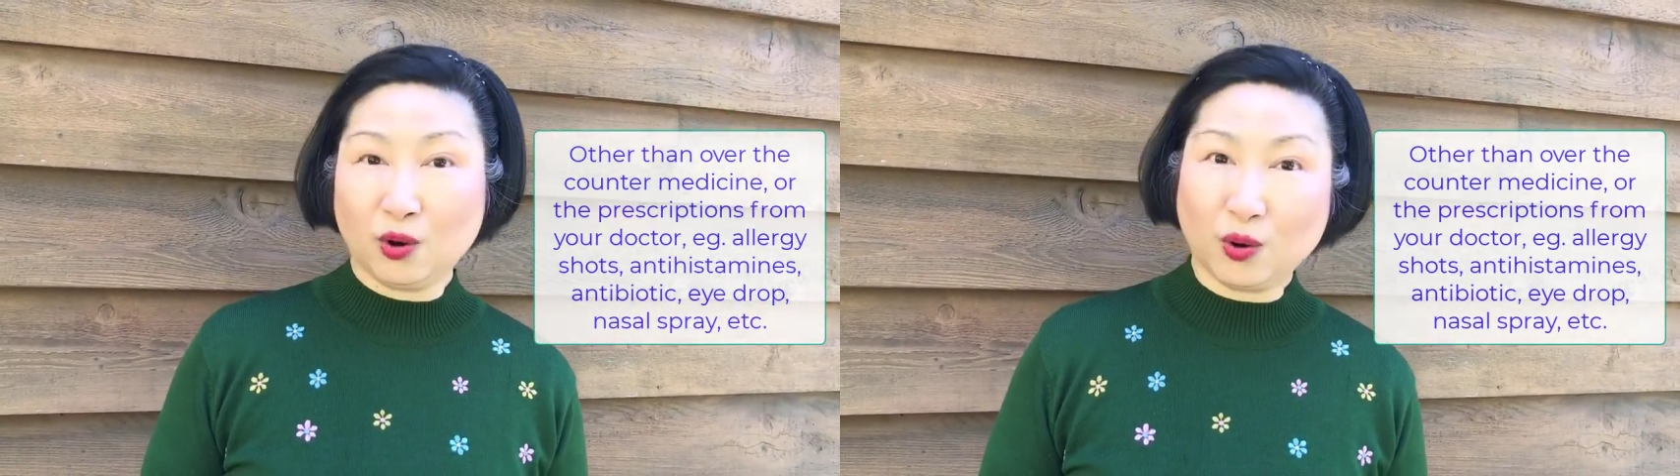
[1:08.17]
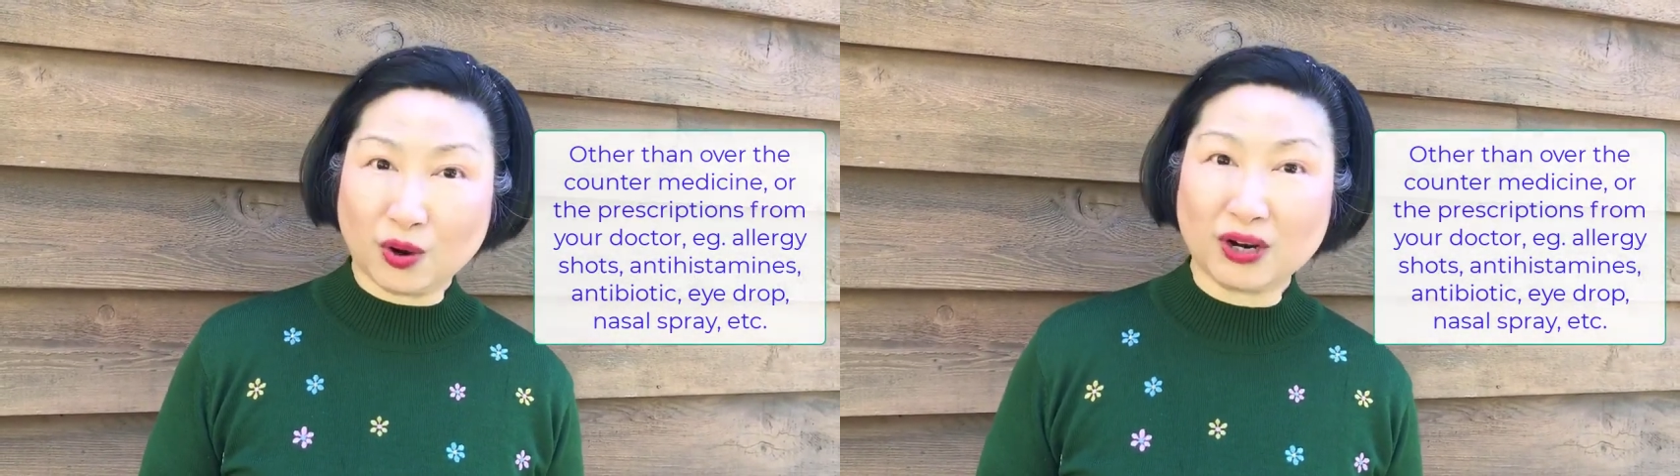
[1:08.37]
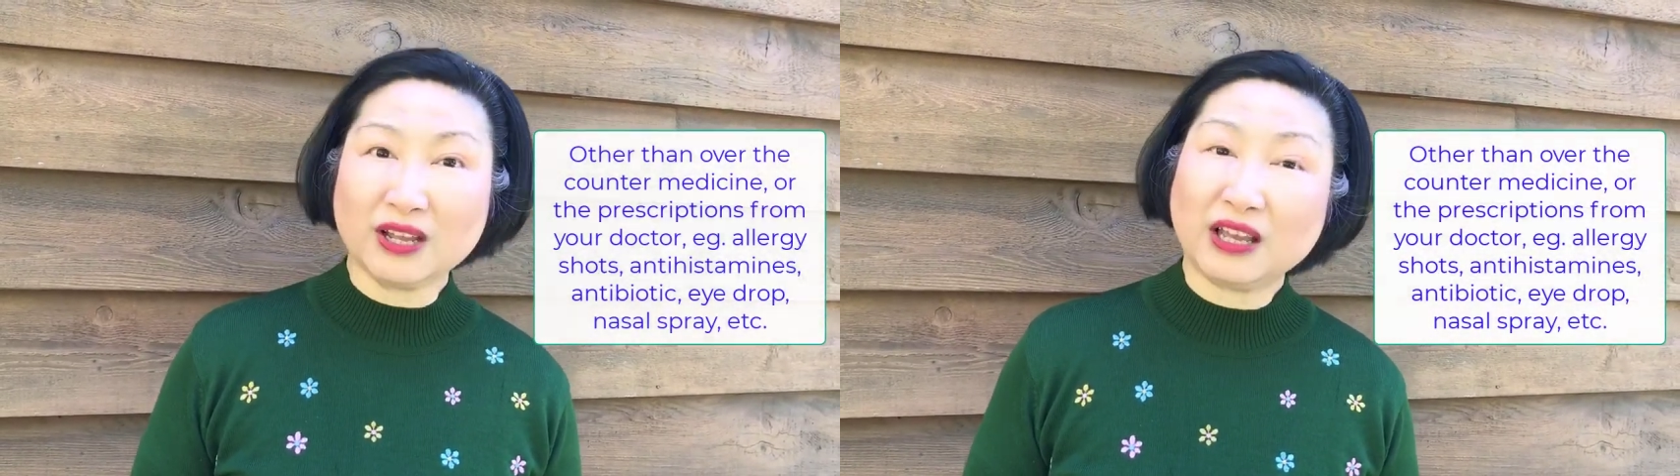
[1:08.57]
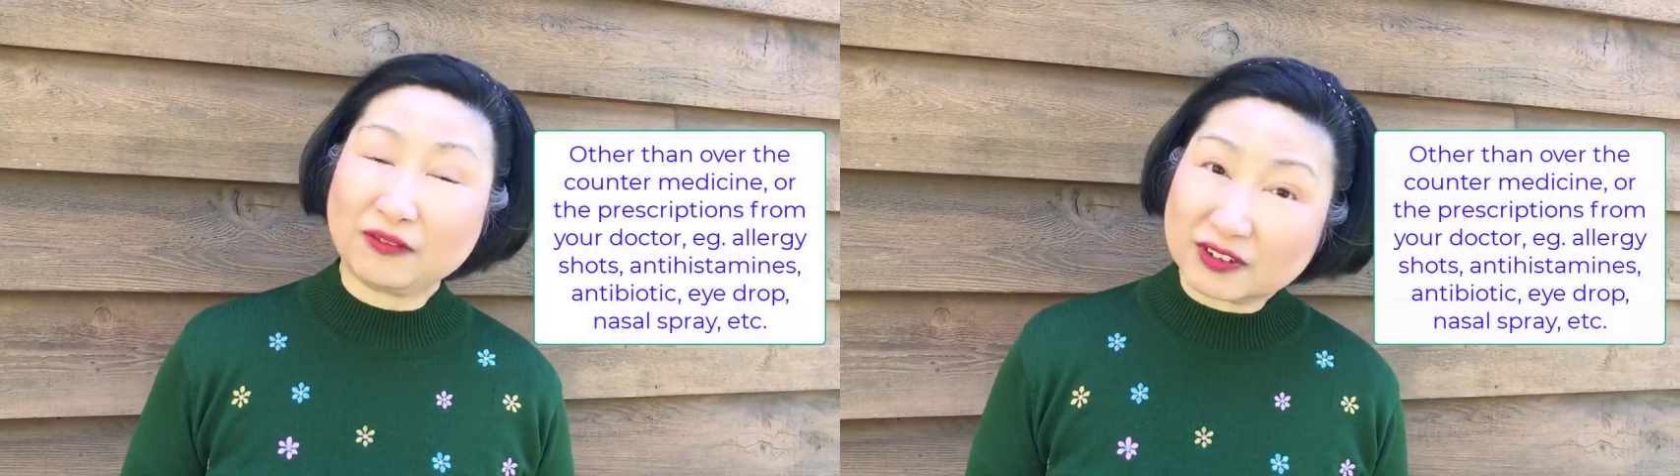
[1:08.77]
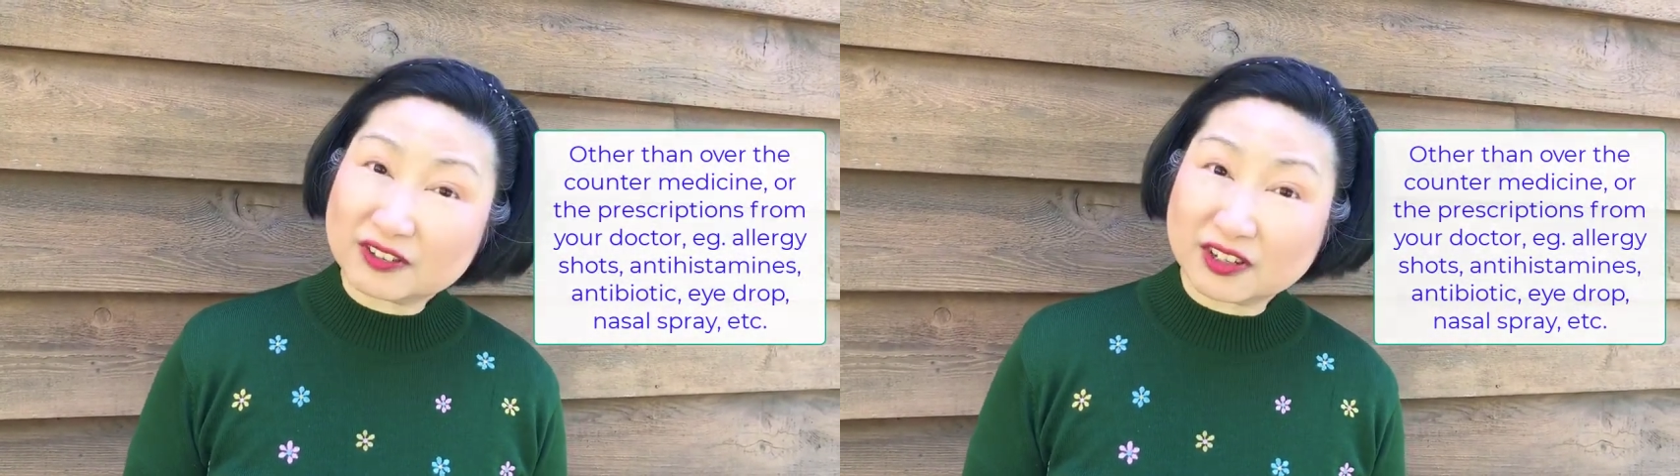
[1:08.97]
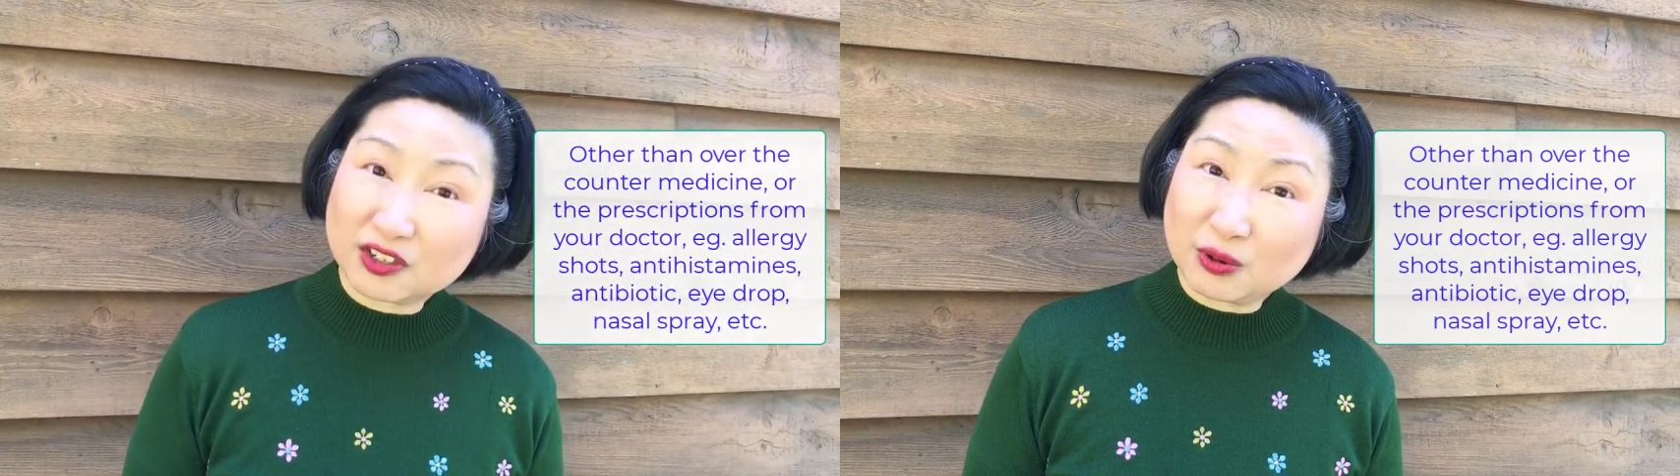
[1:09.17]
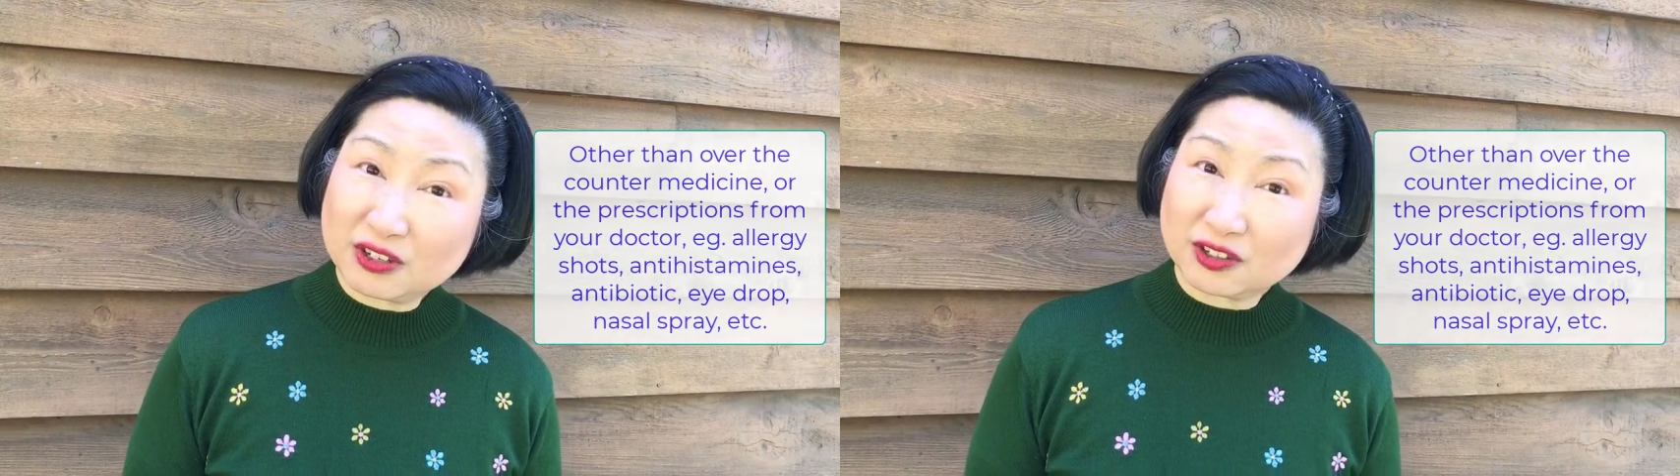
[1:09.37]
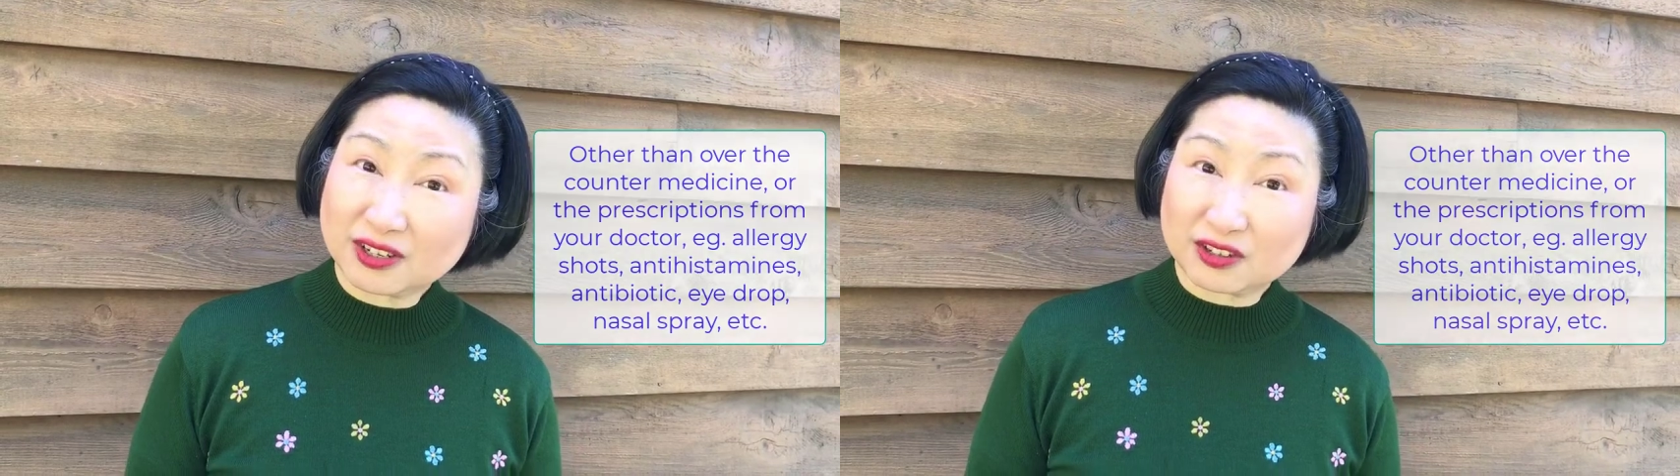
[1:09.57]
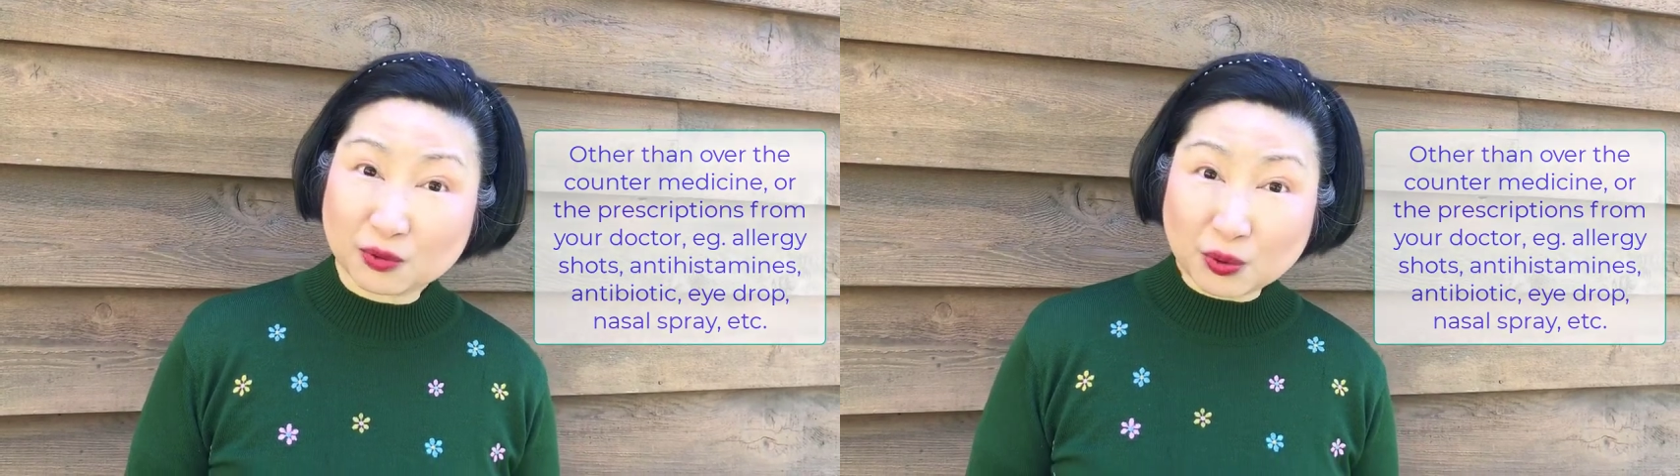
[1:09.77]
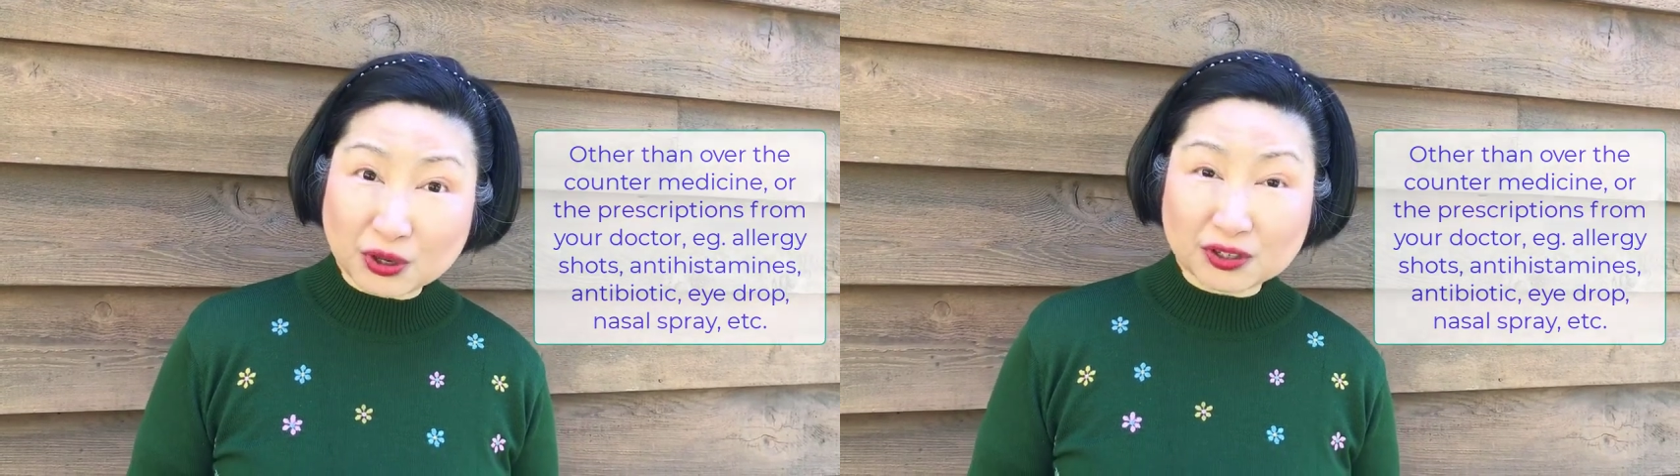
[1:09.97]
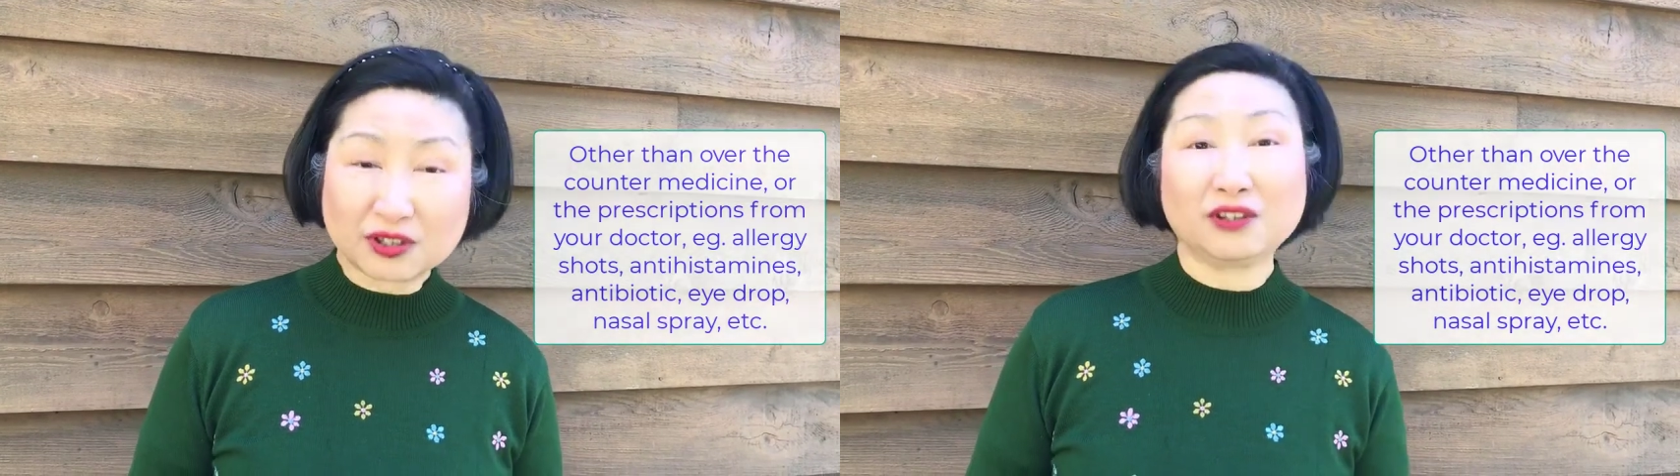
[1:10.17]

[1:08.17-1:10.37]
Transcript: Or if the situation gets worse,